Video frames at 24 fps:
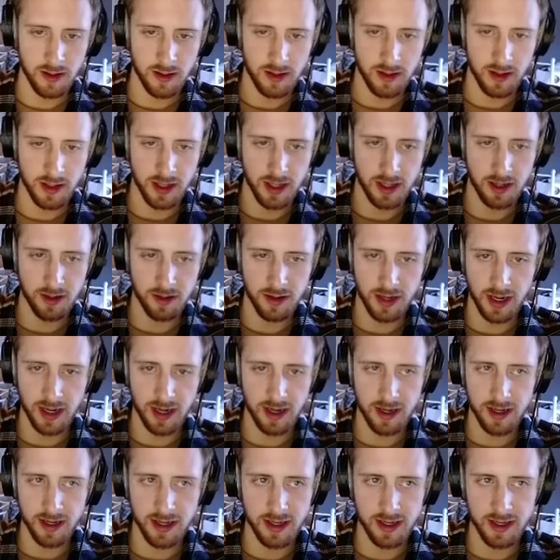You
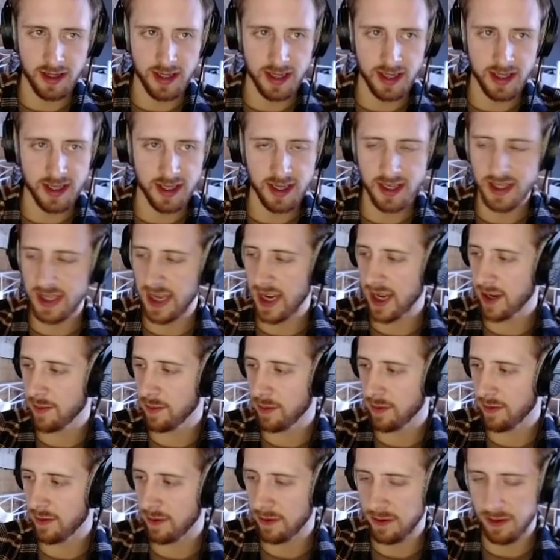know, he's just dead
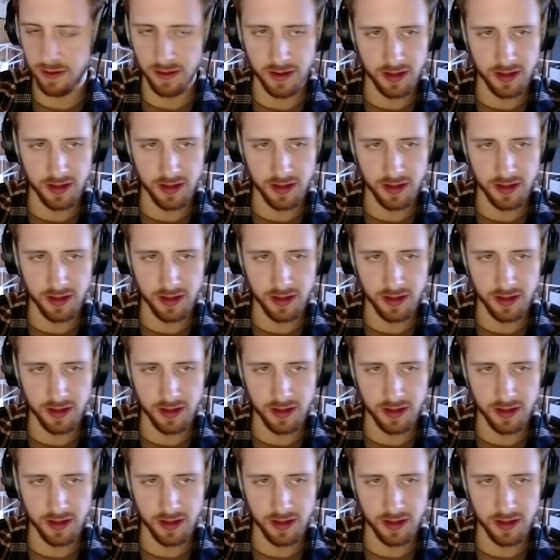before